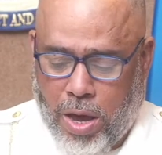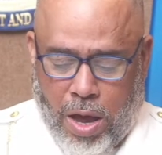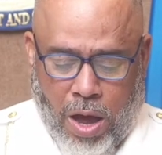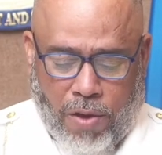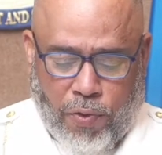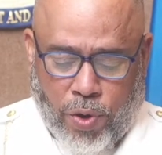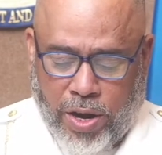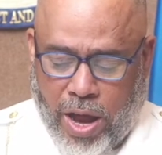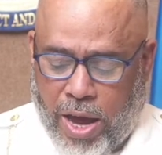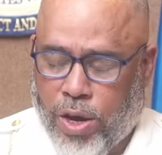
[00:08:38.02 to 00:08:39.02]
a
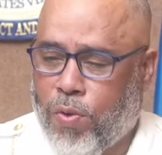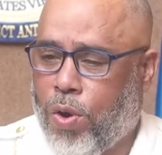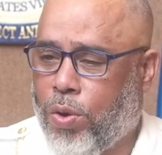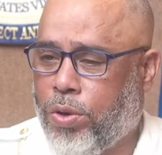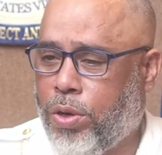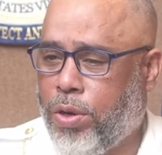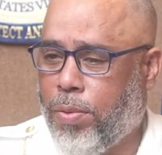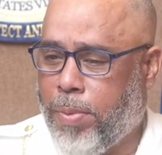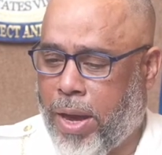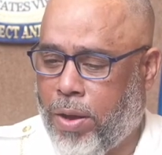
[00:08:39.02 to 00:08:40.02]
49-year-old
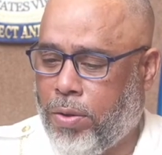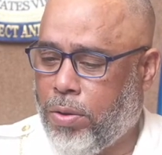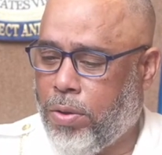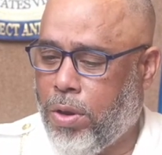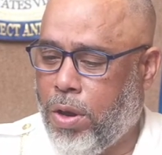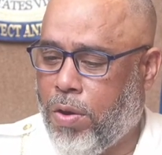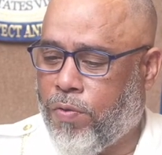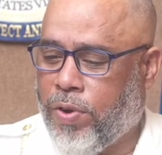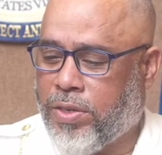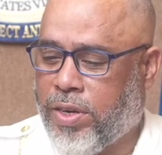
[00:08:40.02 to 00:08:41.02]
male
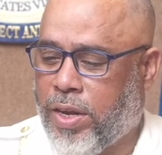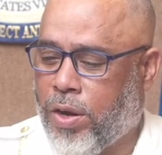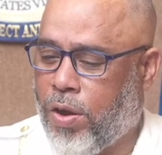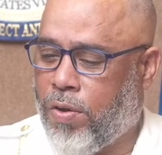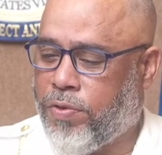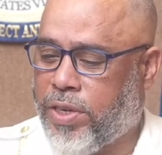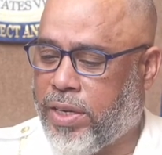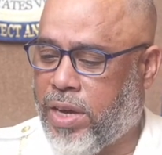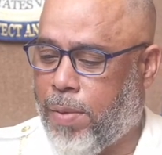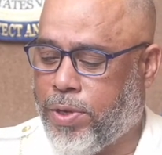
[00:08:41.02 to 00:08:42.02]
resident of
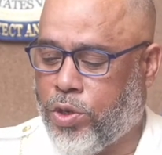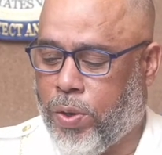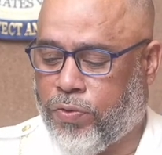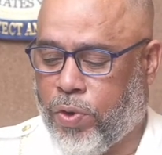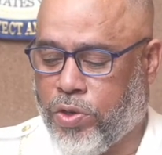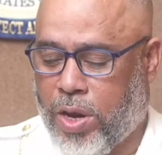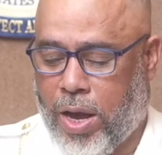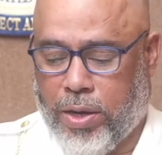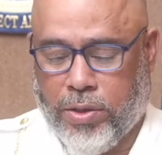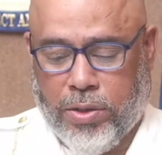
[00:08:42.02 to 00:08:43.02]
St. Thomas, U.S. Virgin
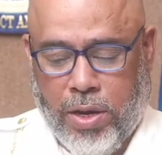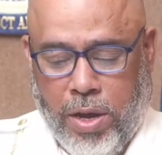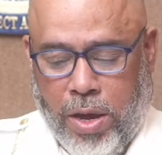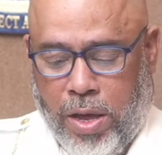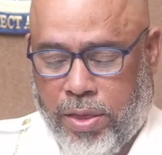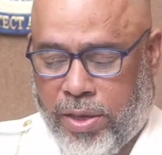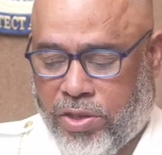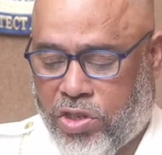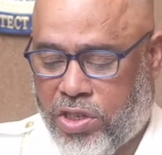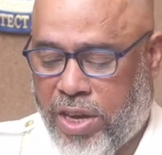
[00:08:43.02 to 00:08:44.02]
Islands. The
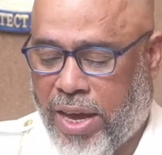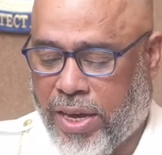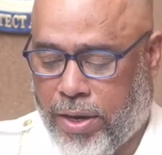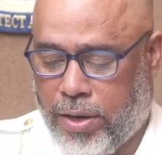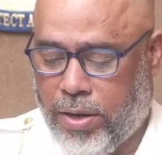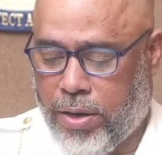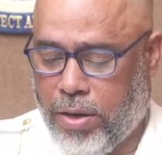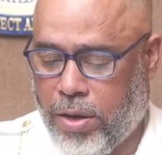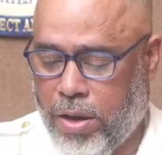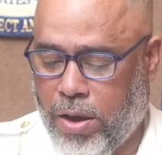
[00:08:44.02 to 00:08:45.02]
second
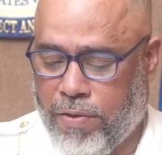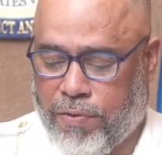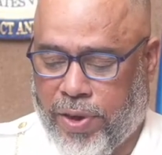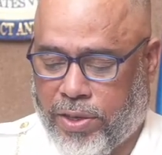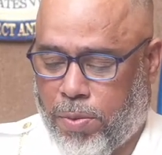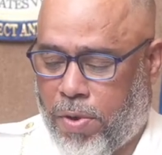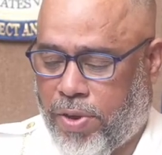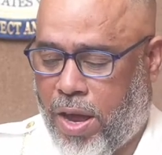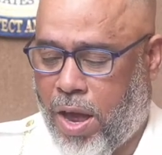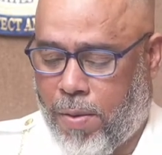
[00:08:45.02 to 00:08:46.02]
victim of
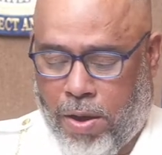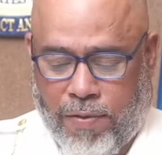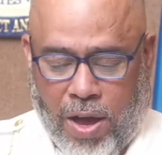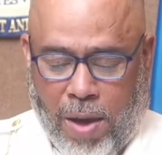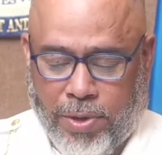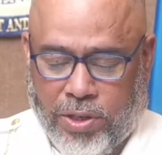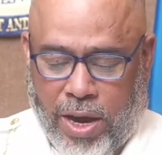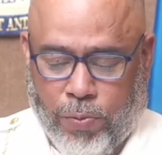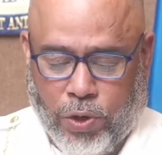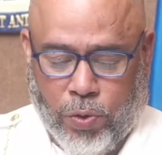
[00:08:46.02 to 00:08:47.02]
a
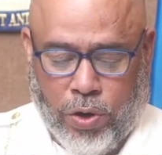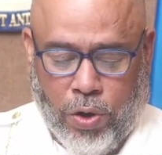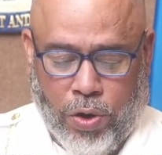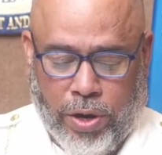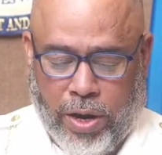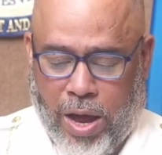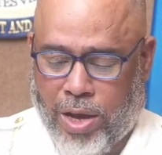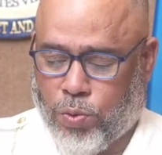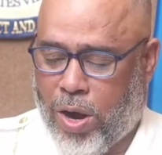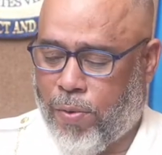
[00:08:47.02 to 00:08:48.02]
homicide which occurred in
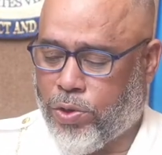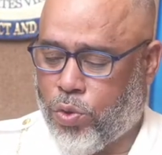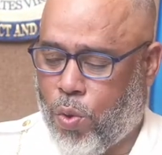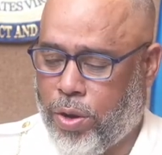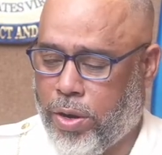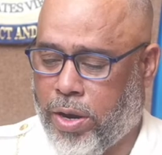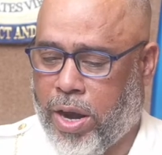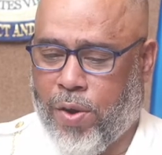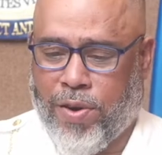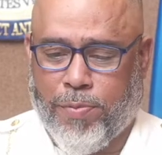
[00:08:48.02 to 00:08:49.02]
Oswald Harris Court in the
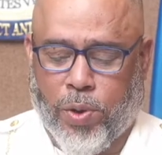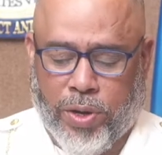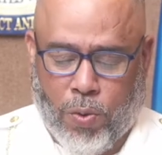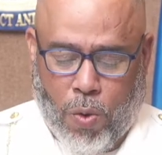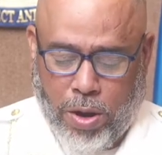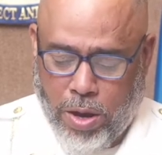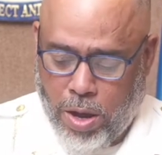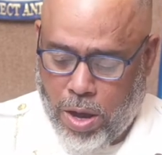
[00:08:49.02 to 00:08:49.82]
area of Building 1,